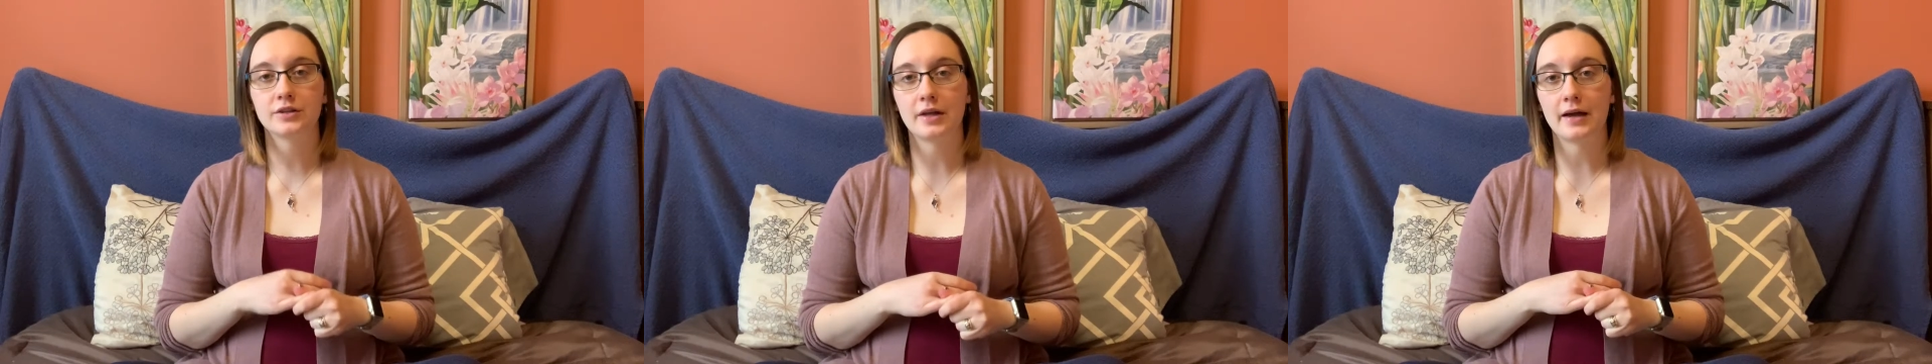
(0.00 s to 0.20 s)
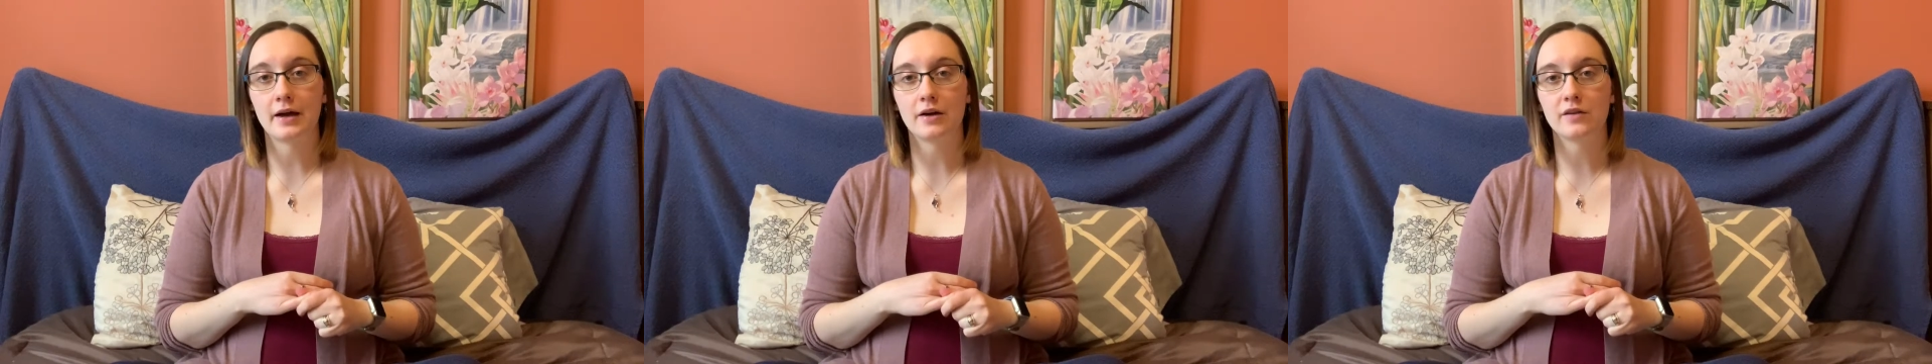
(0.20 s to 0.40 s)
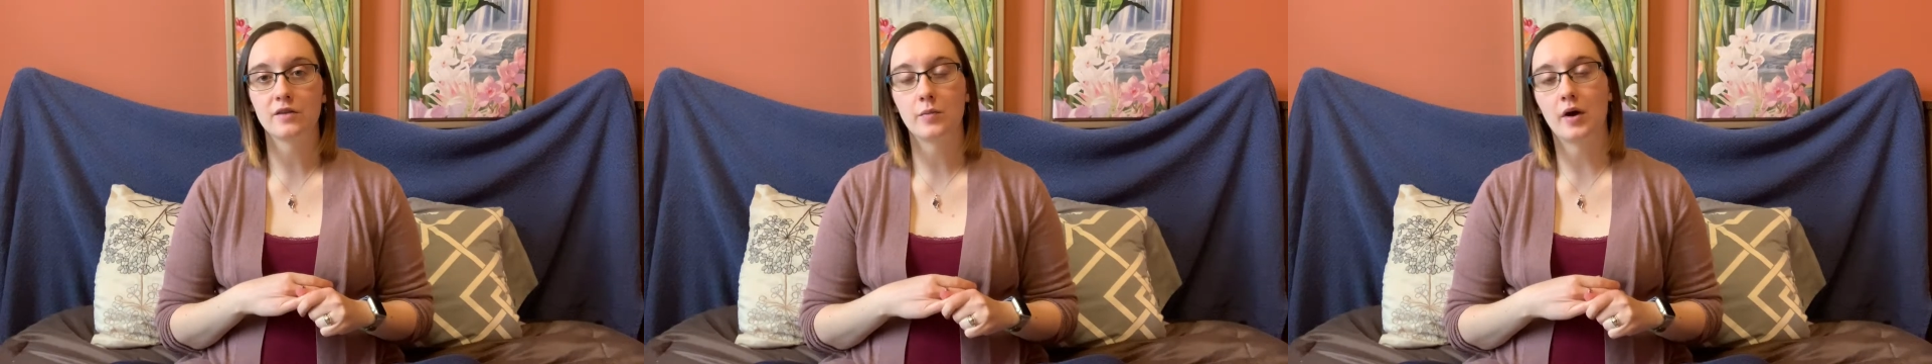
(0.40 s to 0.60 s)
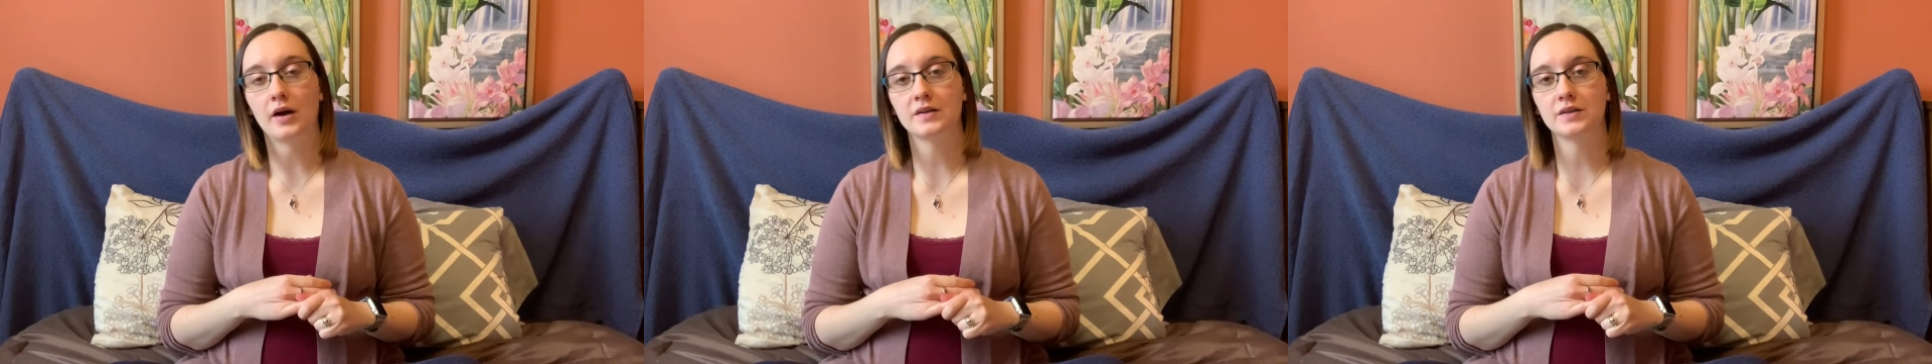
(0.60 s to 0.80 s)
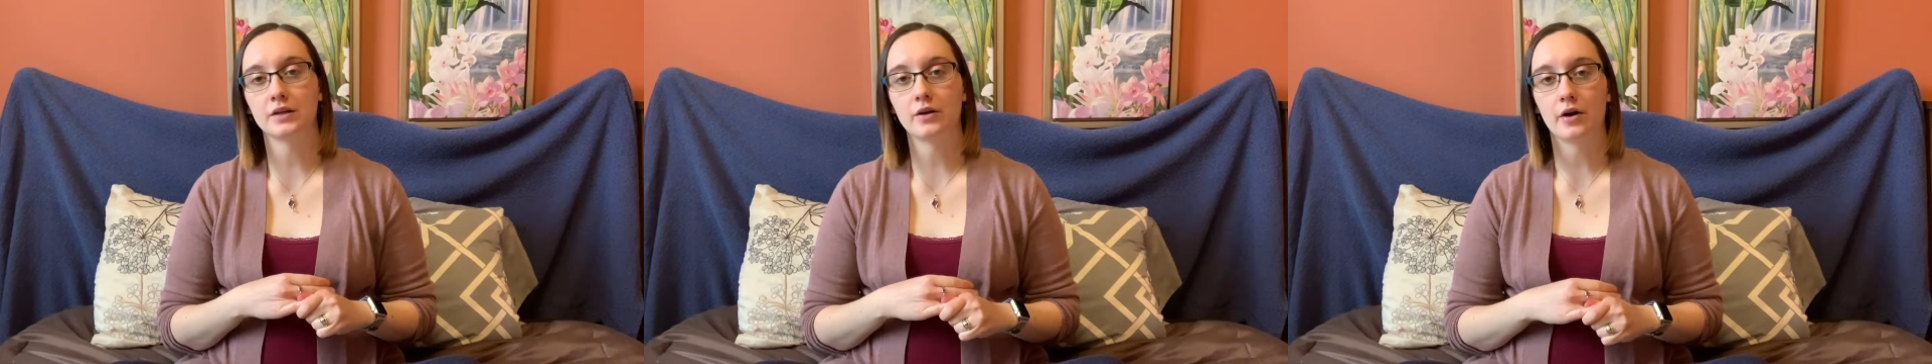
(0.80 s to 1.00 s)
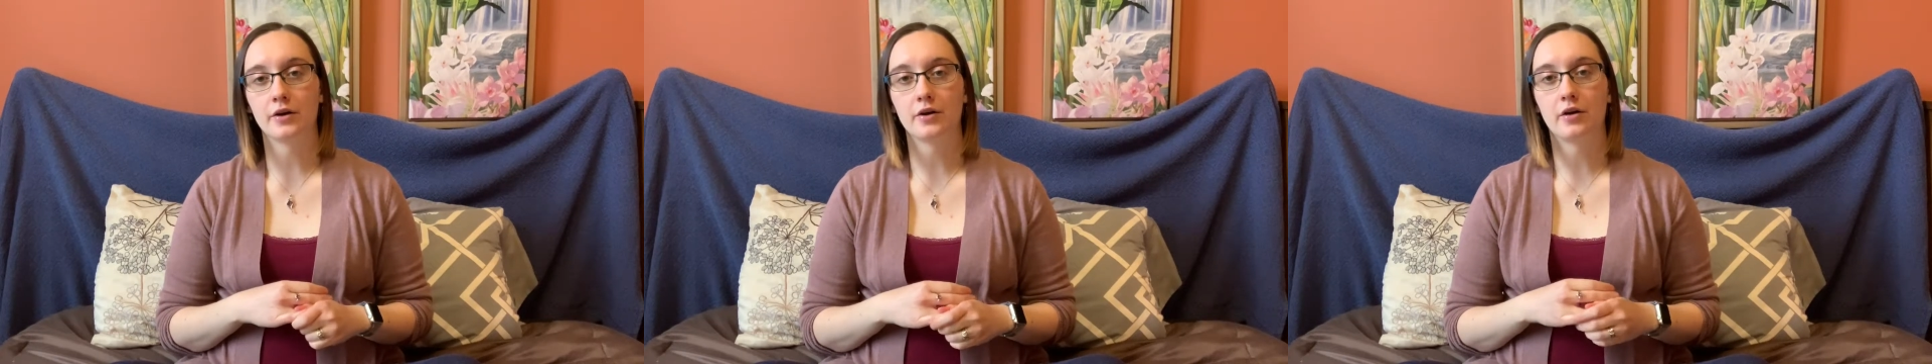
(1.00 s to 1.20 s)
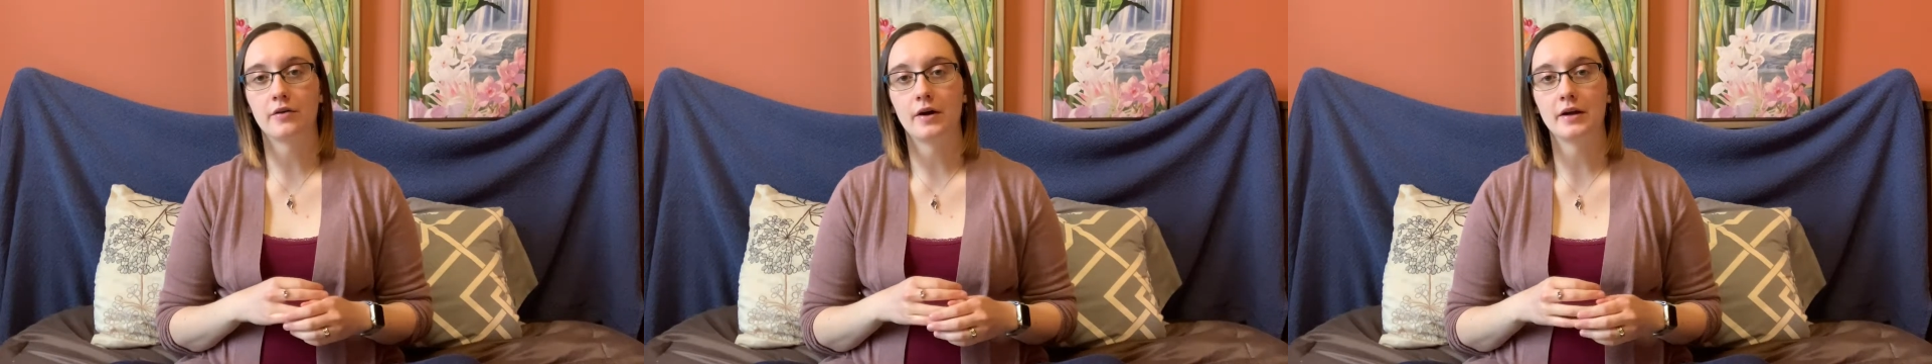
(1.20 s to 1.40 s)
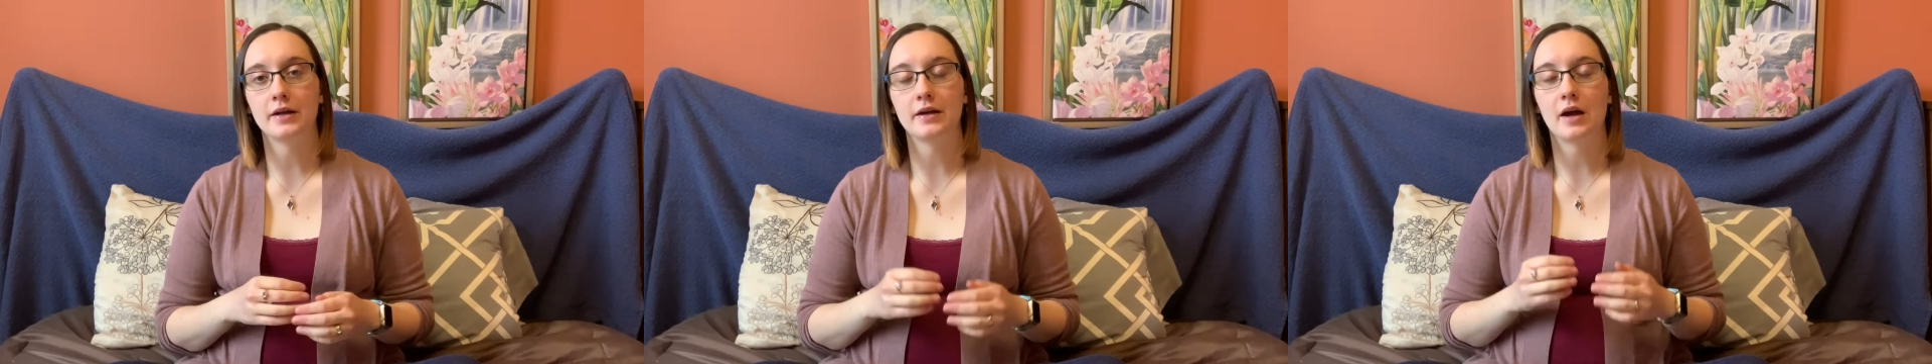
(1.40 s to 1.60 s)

that out of the box and got it already.